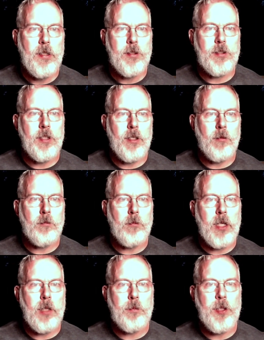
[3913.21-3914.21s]
So,
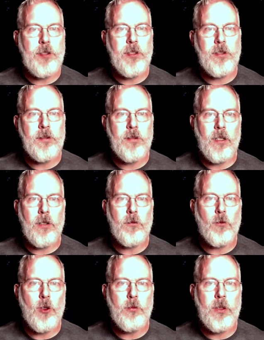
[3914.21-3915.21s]
my opinion
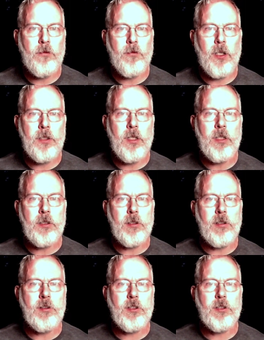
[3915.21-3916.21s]
on Roman von
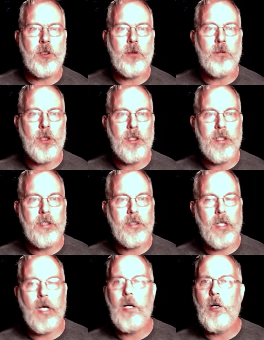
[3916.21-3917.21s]
Ungern Sternberg is
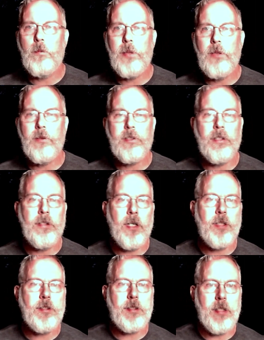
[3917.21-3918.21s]
I hope he was a
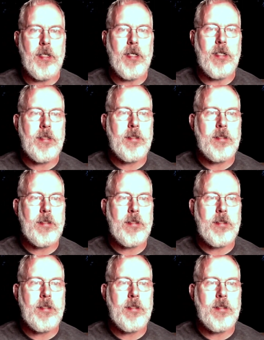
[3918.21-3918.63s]
nice guy.